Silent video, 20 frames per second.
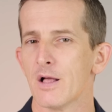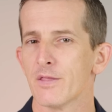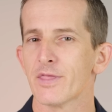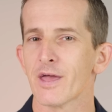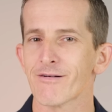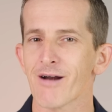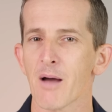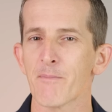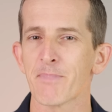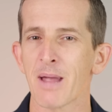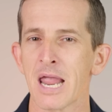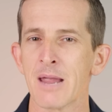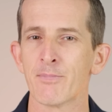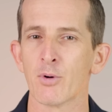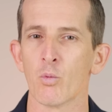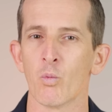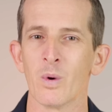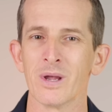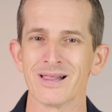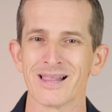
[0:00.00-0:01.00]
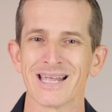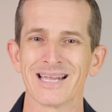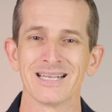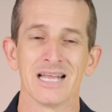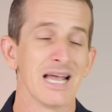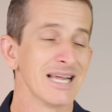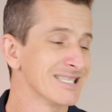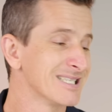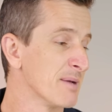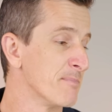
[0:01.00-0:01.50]
there are people willing
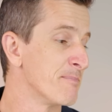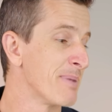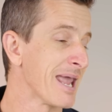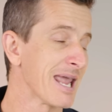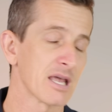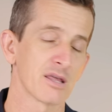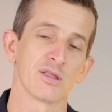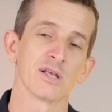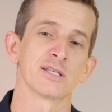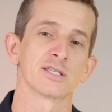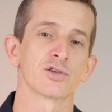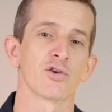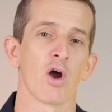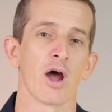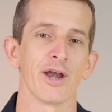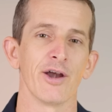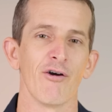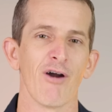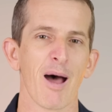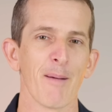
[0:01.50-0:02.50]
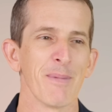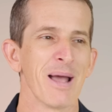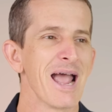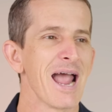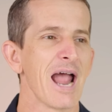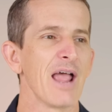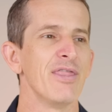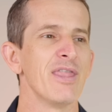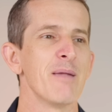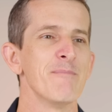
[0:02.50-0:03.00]
to pick this grinder up
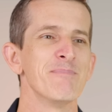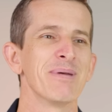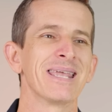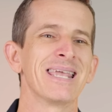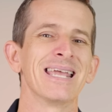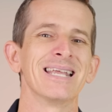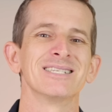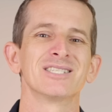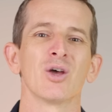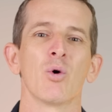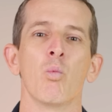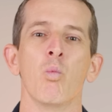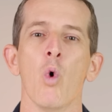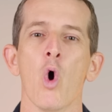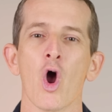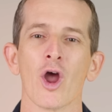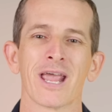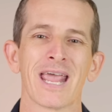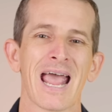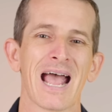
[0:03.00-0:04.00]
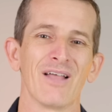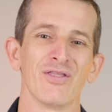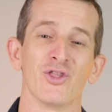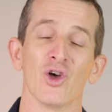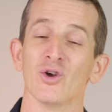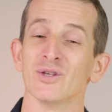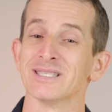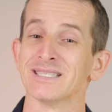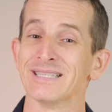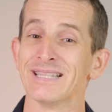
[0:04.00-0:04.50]
and then begin to work out
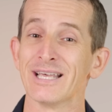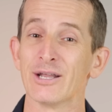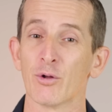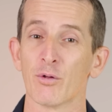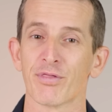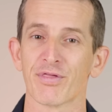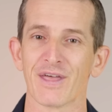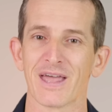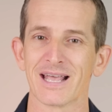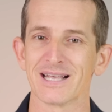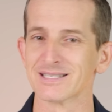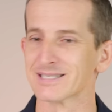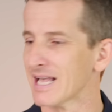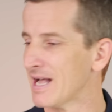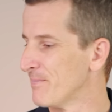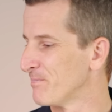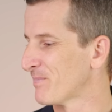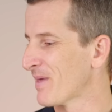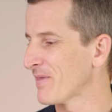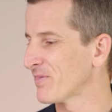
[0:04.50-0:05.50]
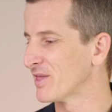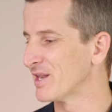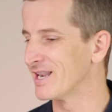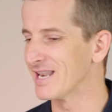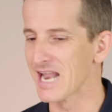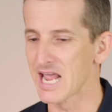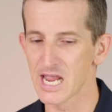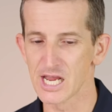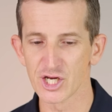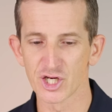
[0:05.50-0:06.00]
those little things that the
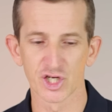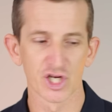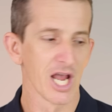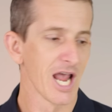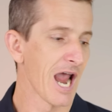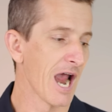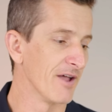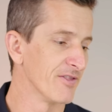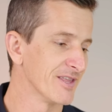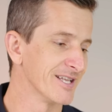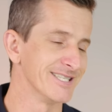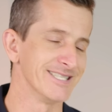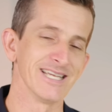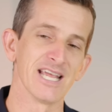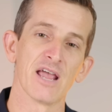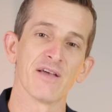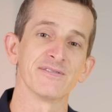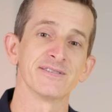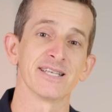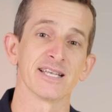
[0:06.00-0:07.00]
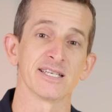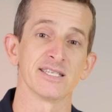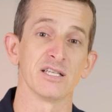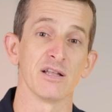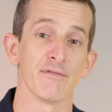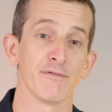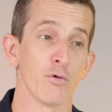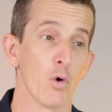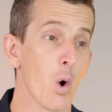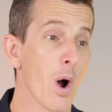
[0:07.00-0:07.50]
niche and the
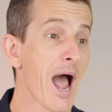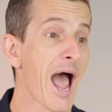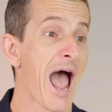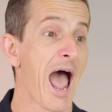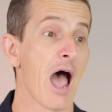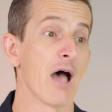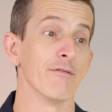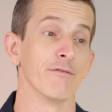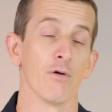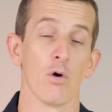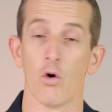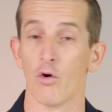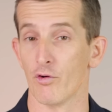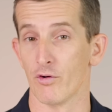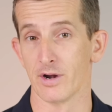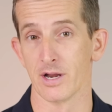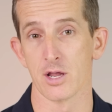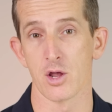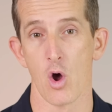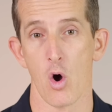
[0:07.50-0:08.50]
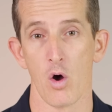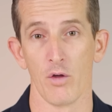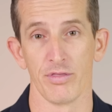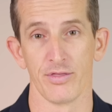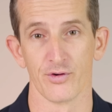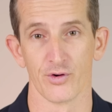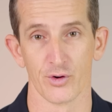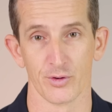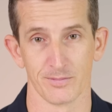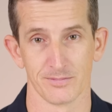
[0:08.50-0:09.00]
DF64 have already gone
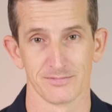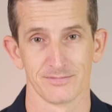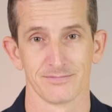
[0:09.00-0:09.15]
through.